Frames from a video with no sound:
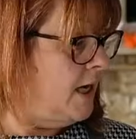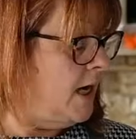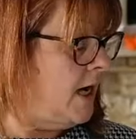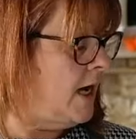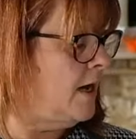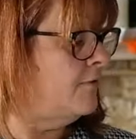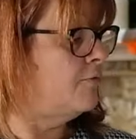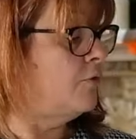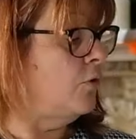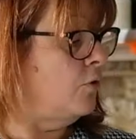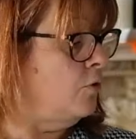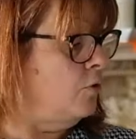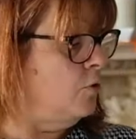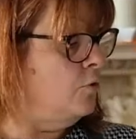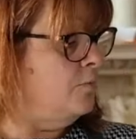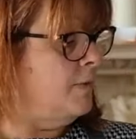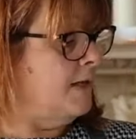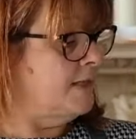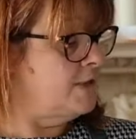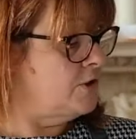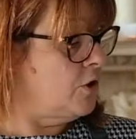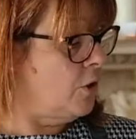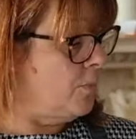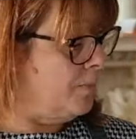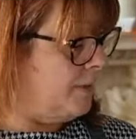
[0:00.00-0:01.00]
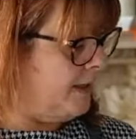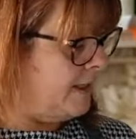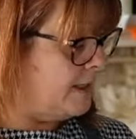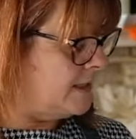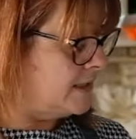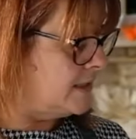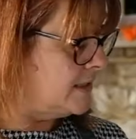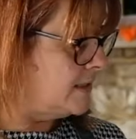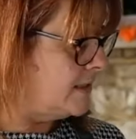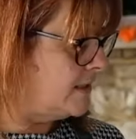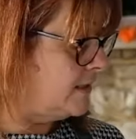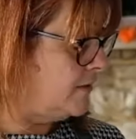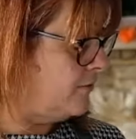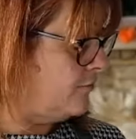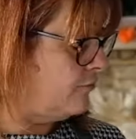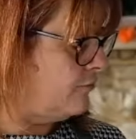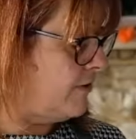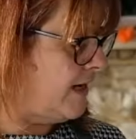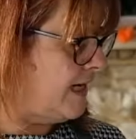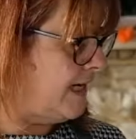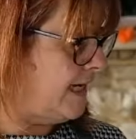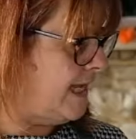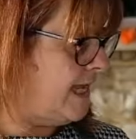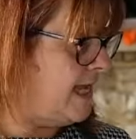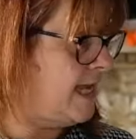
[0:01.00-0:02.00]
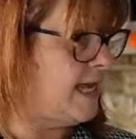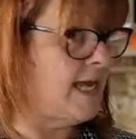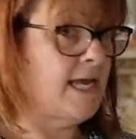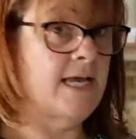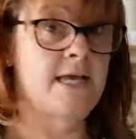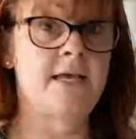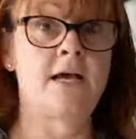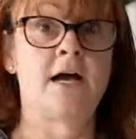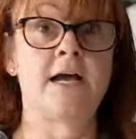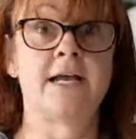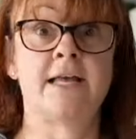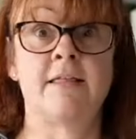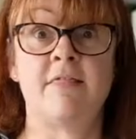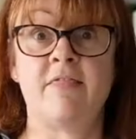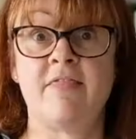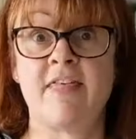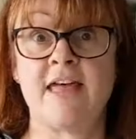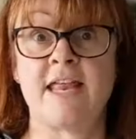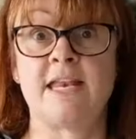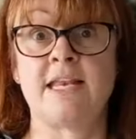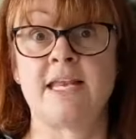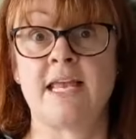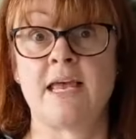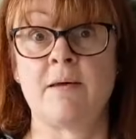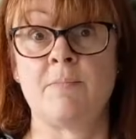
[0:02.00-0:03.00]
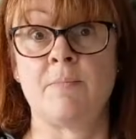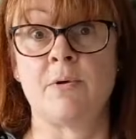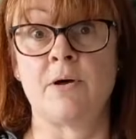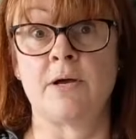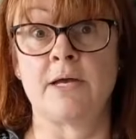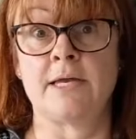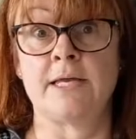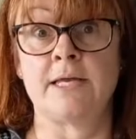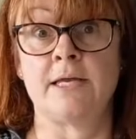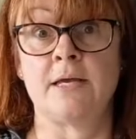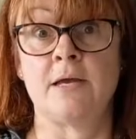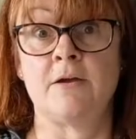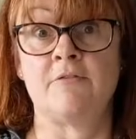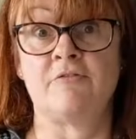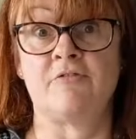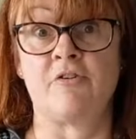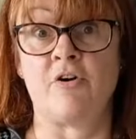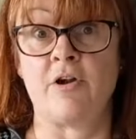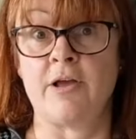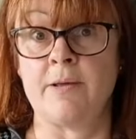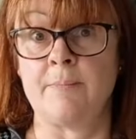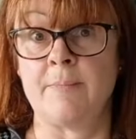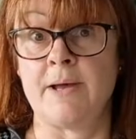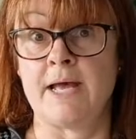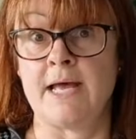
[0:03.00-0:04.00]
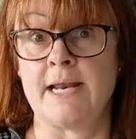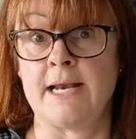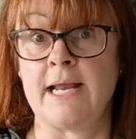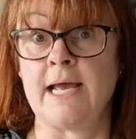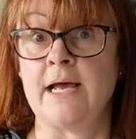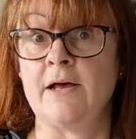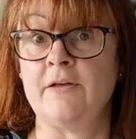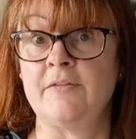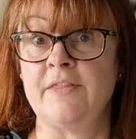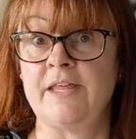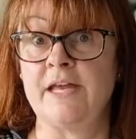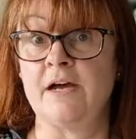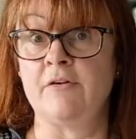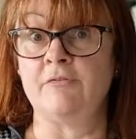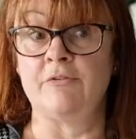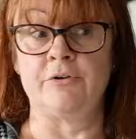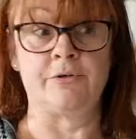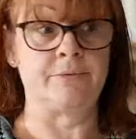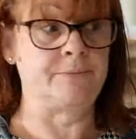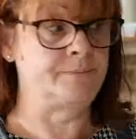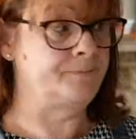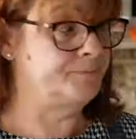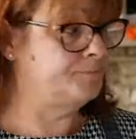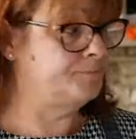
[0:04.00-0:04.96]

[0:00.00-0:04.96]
I've got all my toppings ready here. I can then get my frying pan out of the oven.